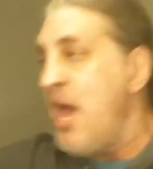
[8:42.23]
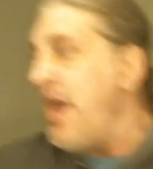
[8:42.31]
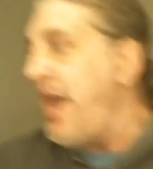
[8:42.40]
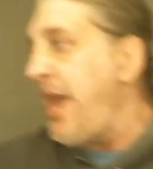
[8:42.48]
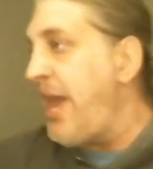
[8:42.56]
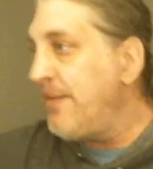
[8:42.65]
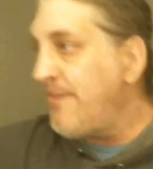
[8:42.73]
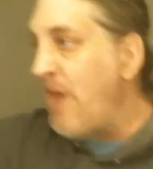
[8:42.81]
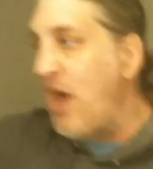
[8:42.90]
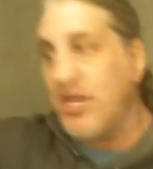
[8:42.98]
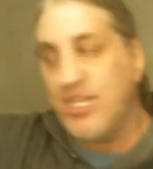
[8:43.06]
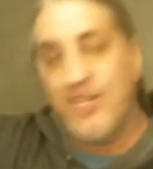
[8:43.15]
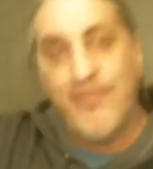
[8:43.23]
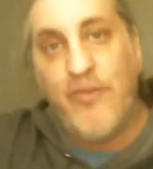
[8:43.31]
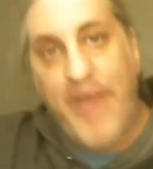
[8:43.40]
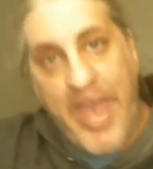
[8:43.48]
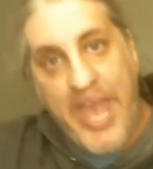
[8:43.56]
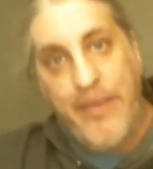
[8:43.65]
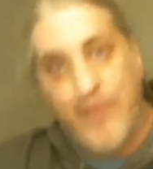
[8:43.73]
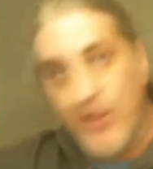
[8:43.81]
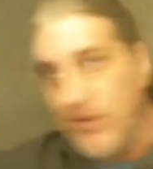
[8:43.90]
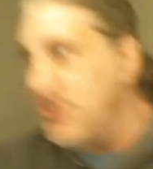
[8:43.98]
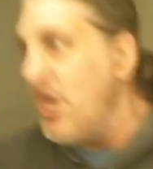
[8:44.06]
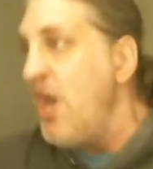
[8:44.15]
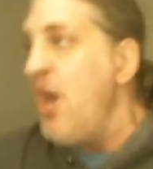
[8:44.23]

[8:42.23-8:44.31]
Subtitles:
and possible behaviors